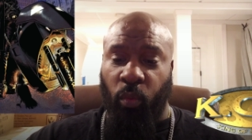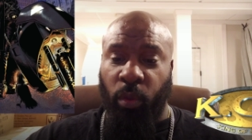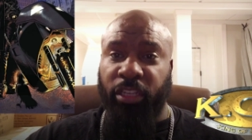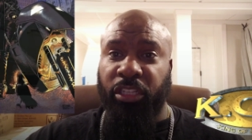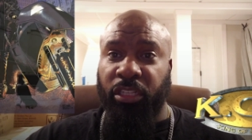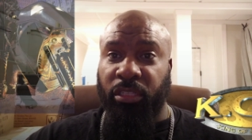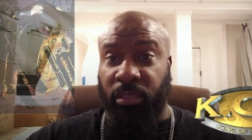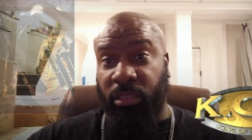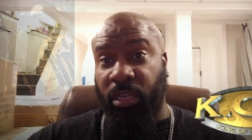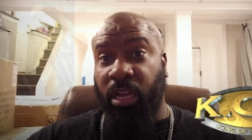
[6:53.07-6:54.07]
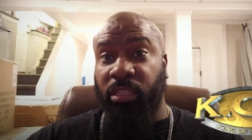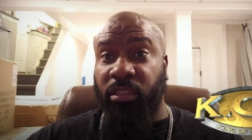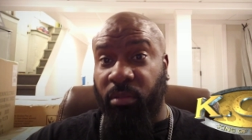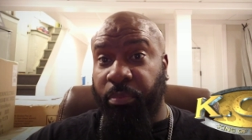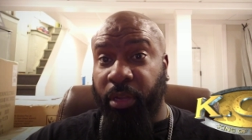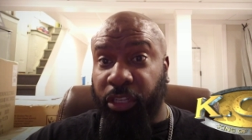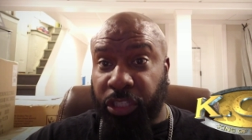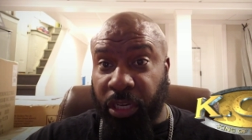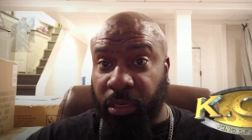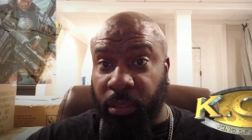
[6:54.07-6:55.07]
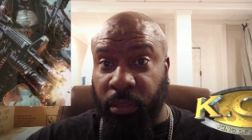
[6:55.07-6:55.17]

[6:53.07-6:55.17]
which is the guns of the Punisher,